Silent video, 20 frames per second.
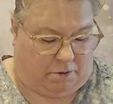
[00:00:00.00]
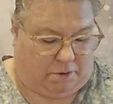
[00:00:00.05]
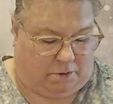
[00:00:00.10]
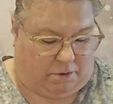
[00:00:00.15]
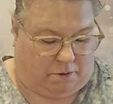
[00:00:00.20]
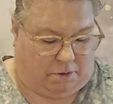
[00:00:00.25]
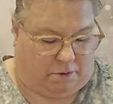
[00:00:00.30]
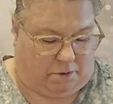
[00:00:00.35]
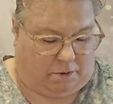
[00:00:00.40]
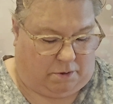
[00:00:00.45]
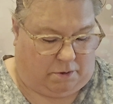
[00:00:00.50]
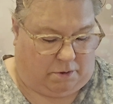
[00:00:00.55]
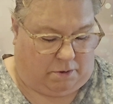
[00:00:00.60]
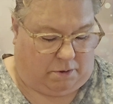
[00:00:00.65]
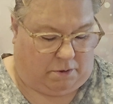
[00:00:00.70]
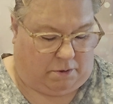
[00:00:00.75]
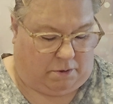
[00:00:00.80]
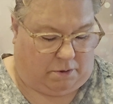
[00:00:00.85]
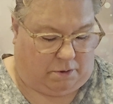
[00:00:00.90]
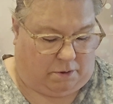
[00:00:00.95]

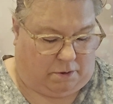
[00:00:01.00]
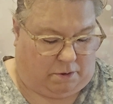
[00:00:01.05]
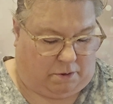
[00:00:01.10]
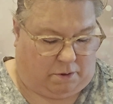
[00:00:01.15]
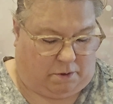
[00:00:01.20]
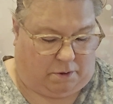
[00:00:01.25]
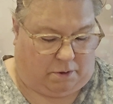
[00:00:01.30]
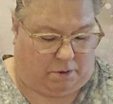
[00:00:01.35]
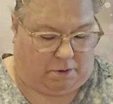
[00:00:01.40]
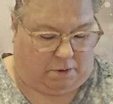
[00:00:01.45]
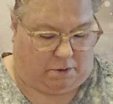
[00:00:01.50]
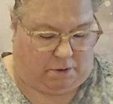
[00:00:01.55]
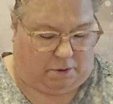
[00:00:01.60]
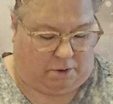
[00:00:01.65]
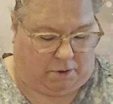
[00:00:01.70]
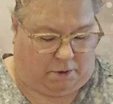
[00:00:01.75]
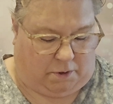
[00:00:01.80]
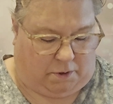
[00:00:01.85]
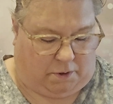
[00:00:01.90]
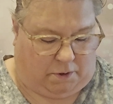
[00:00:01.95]

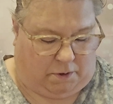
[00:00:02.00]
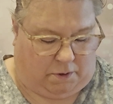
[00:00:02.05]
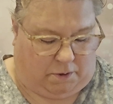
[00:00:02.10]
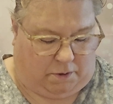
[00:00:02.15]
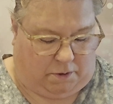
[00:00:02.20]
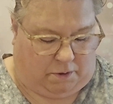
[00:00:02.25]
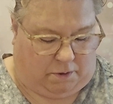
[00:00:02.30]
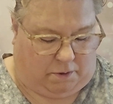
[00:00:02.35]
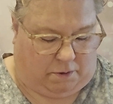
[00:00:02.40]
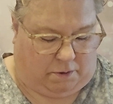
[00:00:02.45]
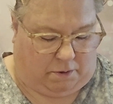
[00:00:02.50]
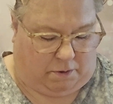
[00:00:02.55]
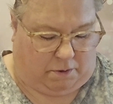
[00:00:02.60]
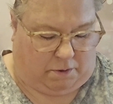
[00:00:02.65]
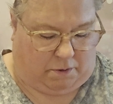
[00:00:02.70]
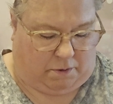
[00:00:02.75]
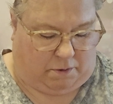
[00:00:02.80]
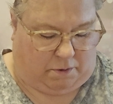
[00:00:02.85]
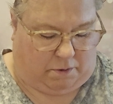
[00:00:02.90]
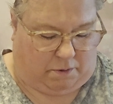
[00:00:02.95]

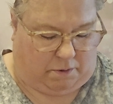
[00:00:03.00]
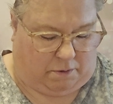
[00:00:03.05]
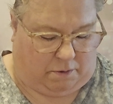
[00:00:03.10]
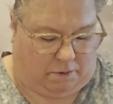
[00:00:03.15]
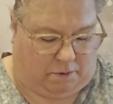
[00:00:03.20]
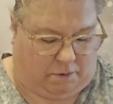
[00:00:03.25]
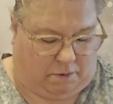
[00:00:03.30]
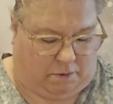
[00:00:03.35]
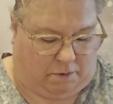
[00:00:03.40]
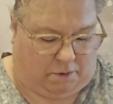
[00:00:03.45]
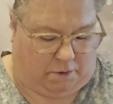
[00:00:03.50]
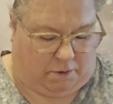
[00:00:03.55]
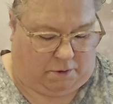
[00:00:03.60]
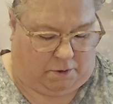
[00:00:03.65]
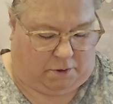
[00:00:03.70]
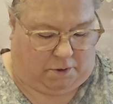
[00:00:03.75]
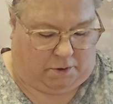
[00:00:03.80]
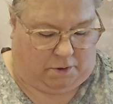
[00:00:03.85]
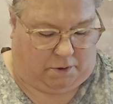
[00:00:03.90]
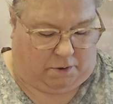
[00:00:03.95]

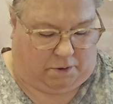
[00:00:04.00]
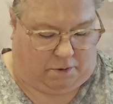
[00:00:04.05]
No one is speaking in this clip.